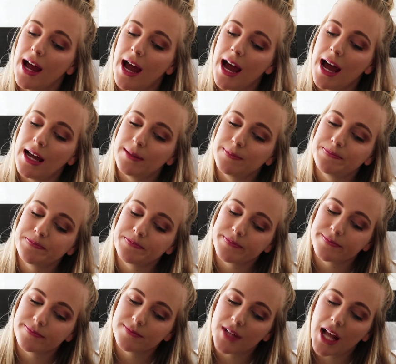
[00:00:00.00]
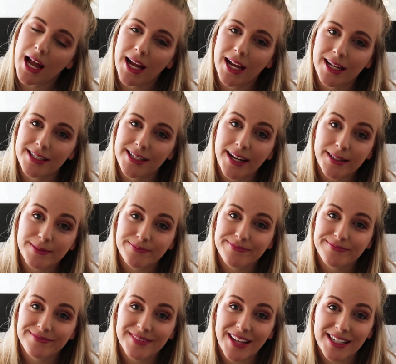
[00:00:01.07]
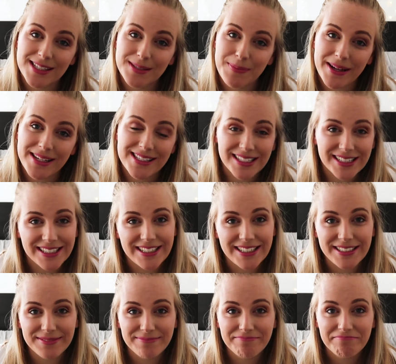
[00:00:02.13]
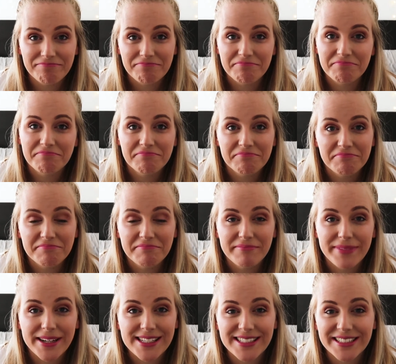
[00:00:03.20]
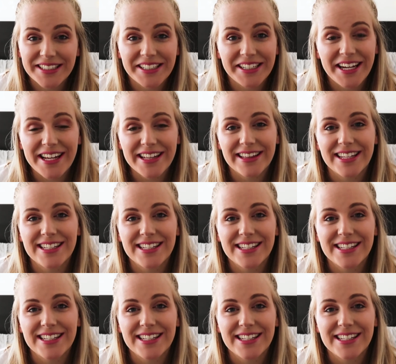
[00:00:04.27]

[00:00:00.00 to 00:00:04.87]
And yeah, that's basically it.